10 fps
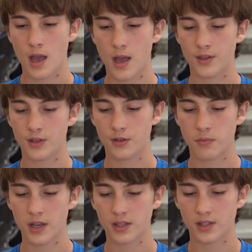And then you
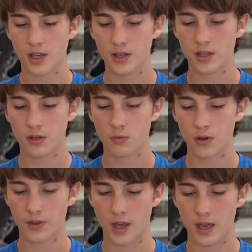pick the side that you
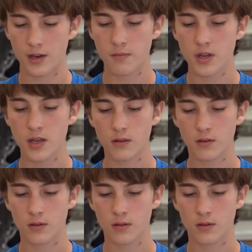want the head to be.